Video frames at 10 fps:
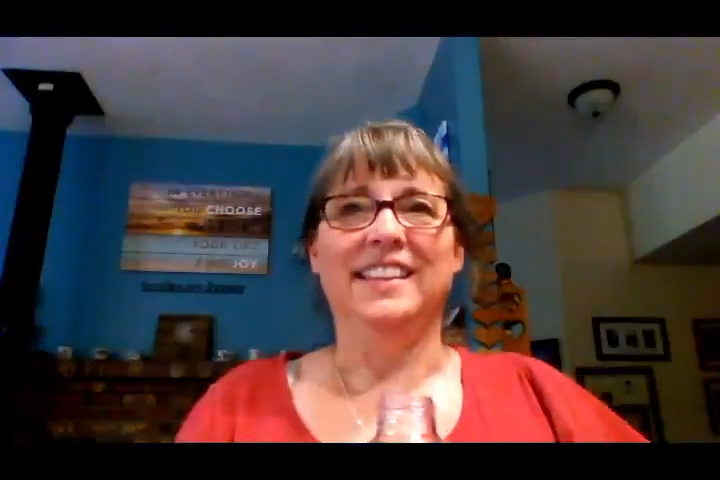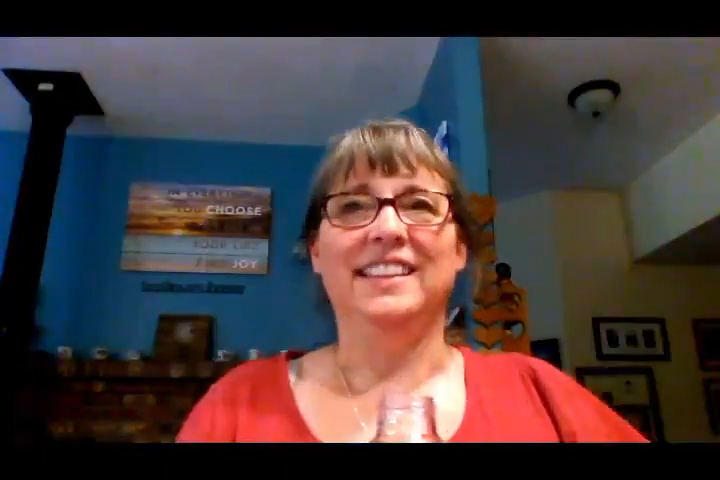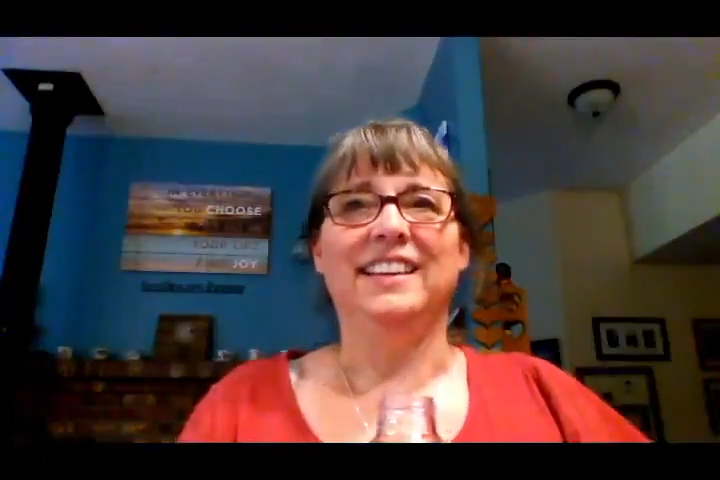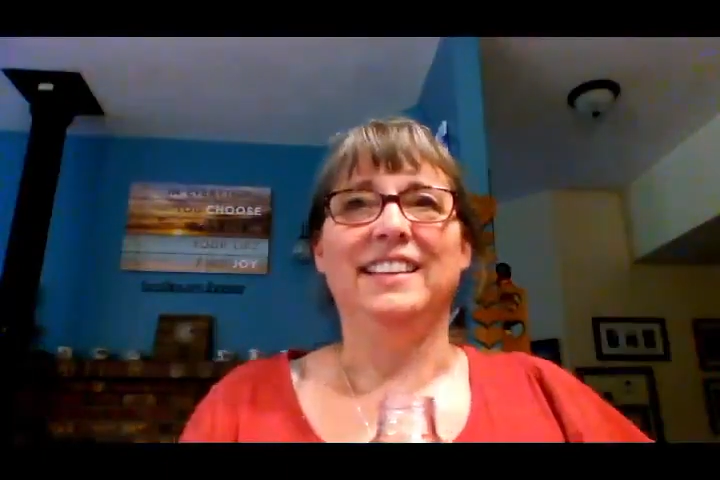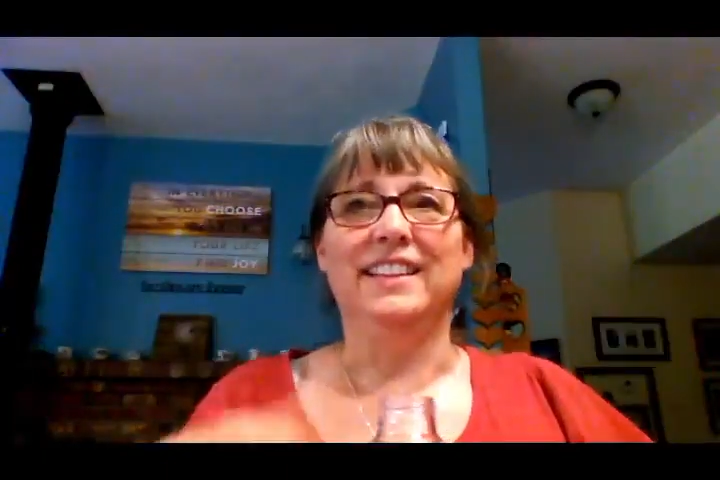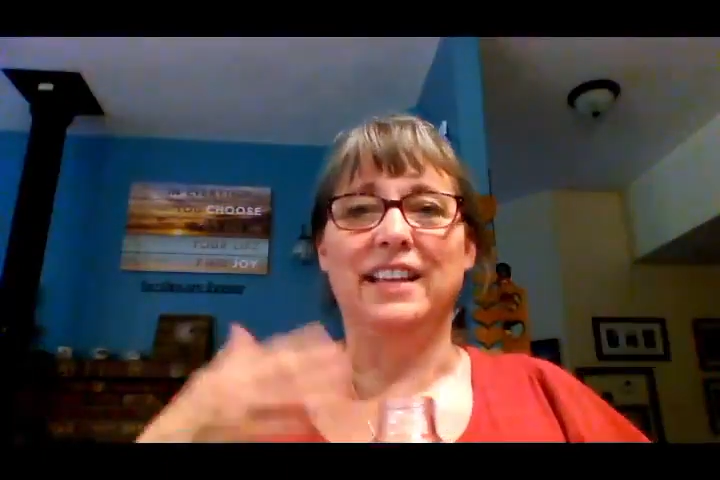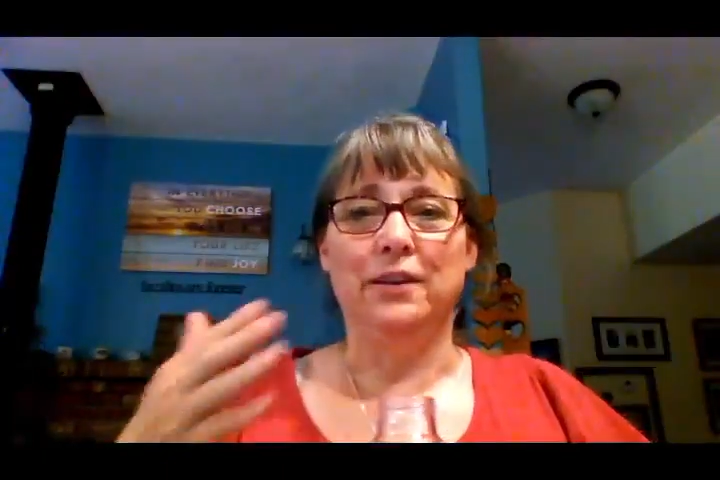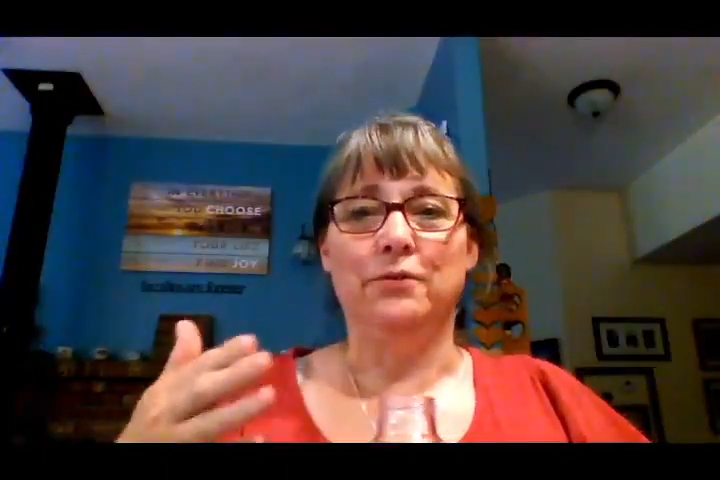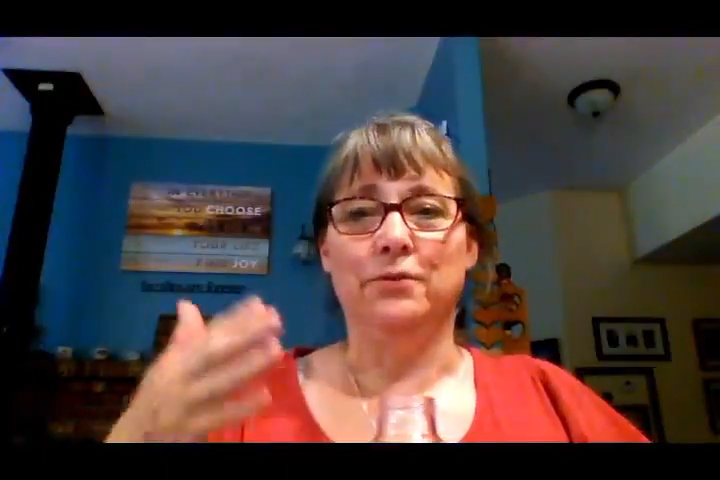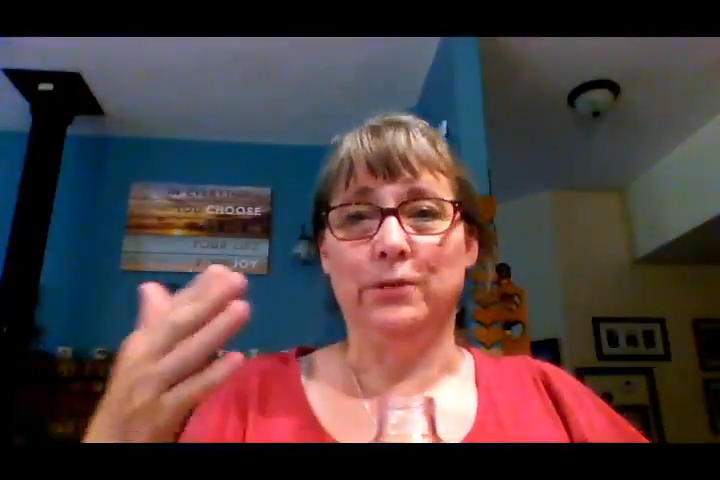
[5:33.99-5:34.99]
and that
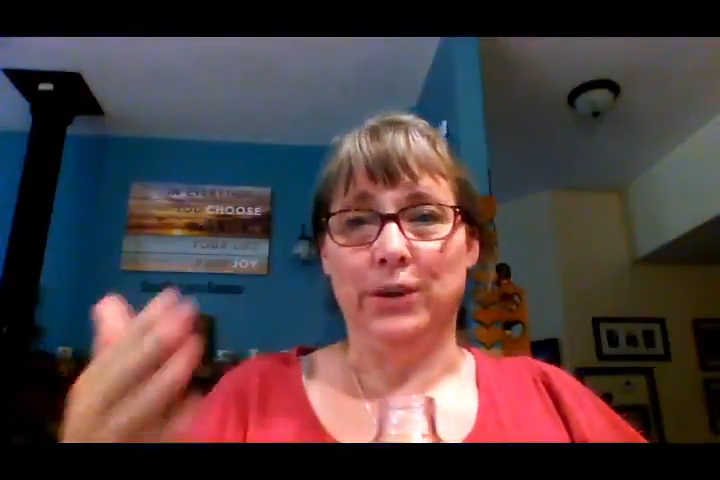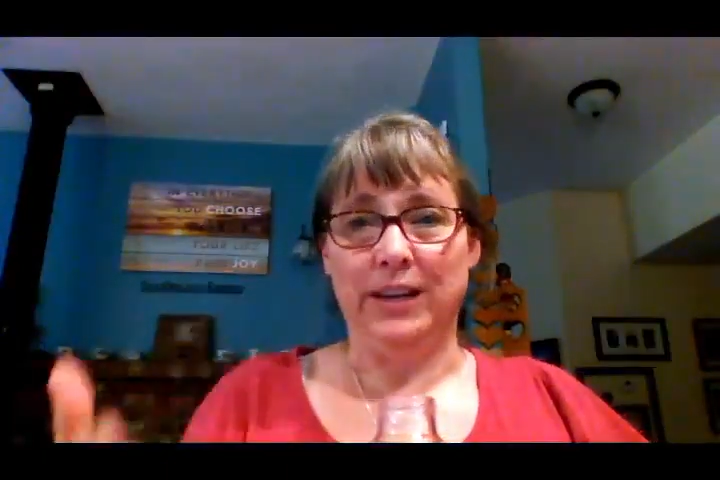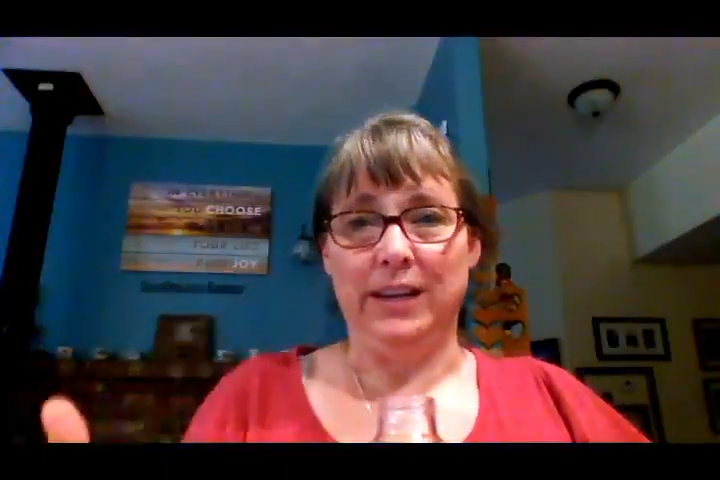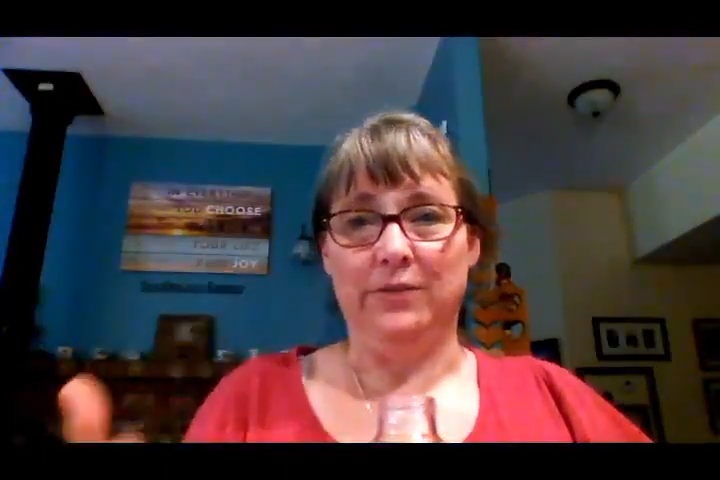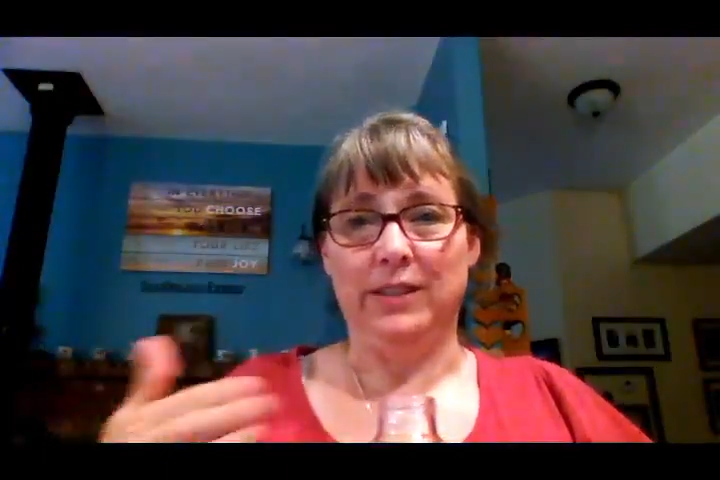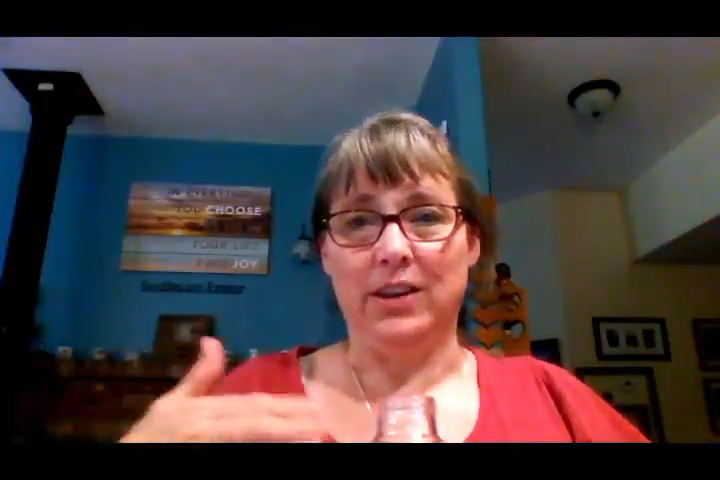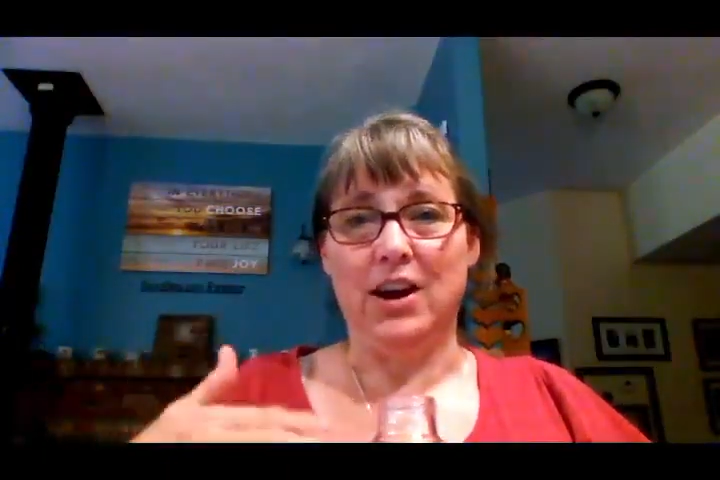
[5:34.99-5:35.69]
love forgives.